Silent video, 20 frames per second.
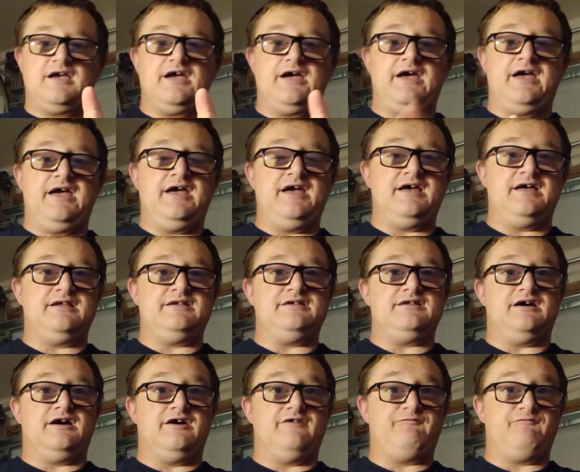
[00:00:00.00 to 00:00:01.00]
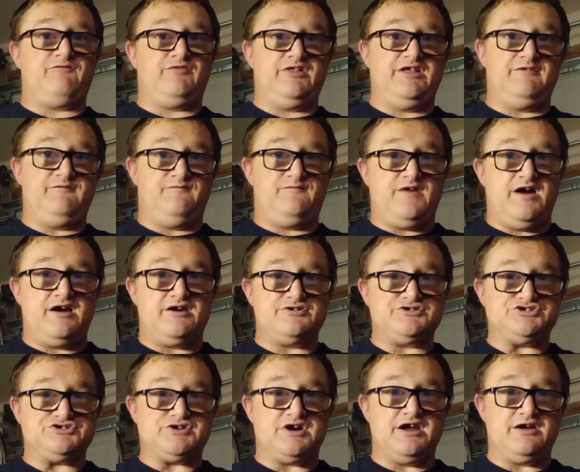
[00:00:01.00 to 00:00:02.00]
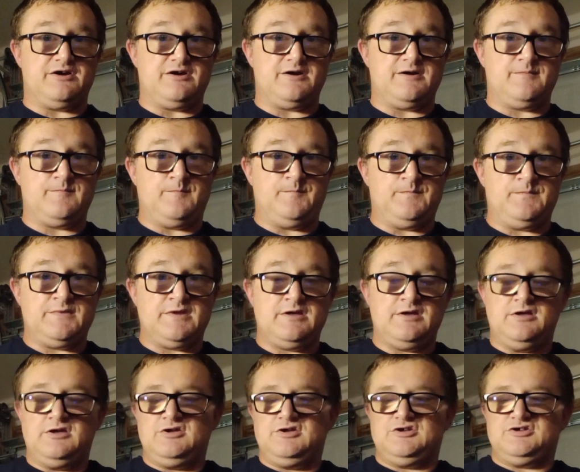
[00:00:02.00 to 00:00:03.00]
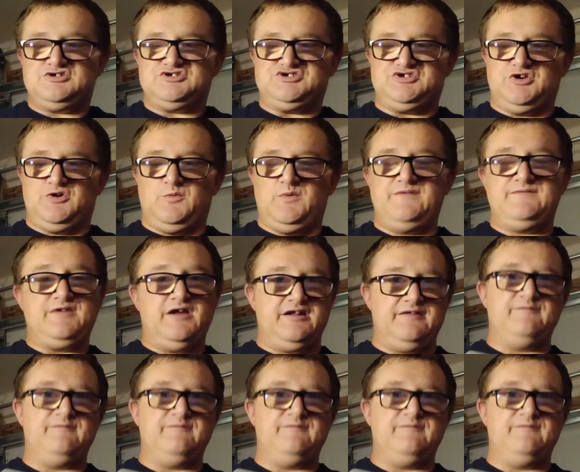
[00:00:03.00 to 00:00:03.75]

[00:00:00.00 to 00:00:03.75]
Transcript: and a flint fire striker. So we've done a